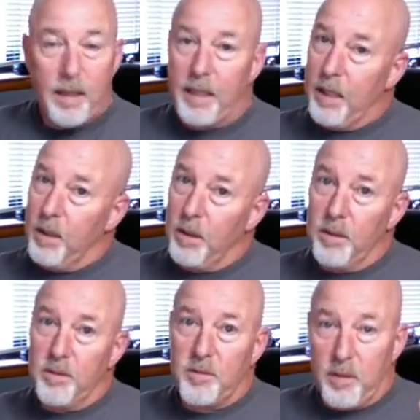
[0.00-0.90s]
You know,
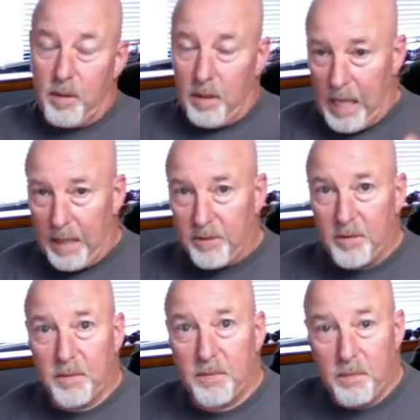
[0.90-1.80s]
there's lots
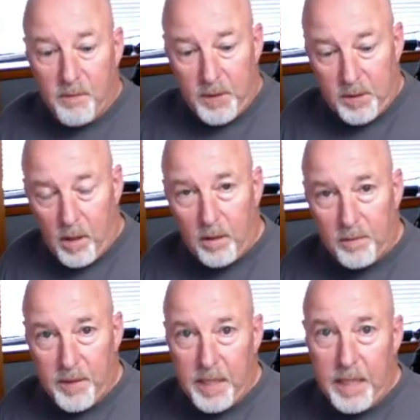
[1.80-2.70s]
of
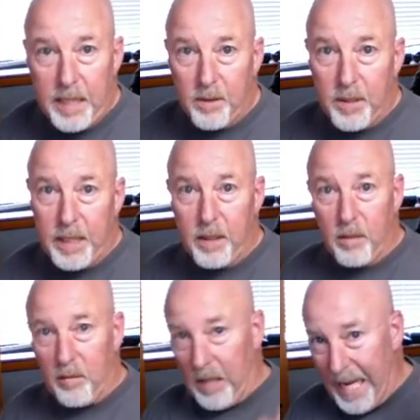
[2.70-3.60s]
photography gear
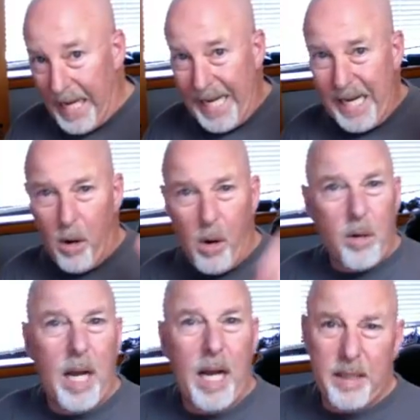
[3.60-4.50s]
here, lighting,
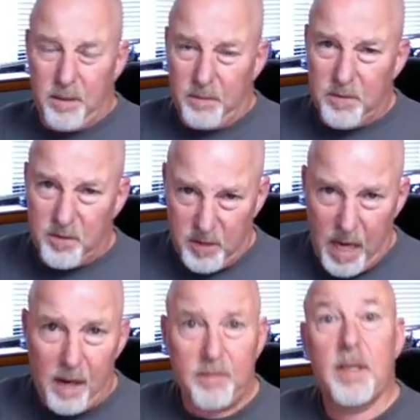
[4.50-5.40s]
all kinds of
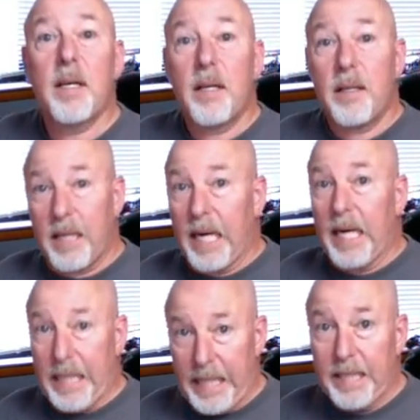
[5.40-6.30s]
stuff that
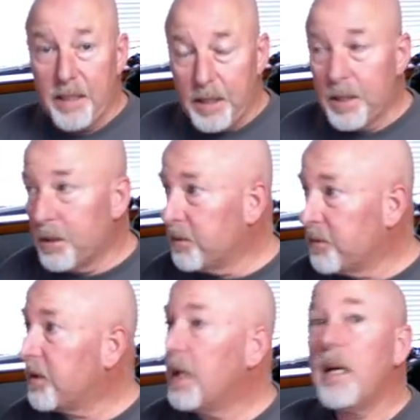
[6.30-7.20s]
I need to
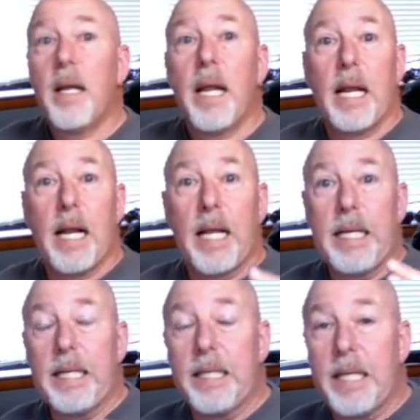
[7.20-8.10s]
use and I
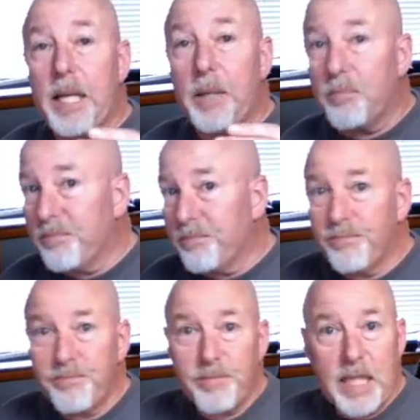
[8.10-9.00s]
need to
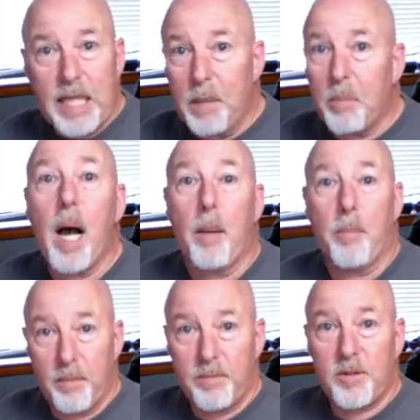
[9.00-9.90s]
keep
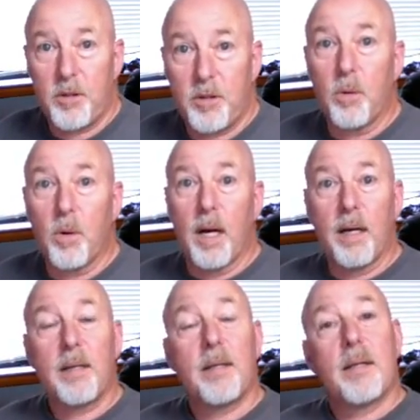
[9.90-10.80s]
up
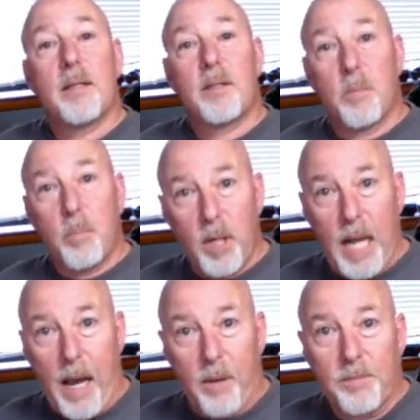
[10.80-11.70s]
to put
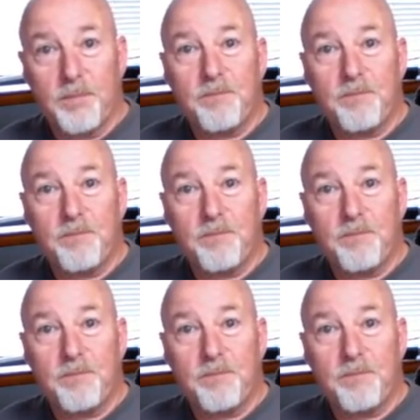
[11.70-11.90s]
out.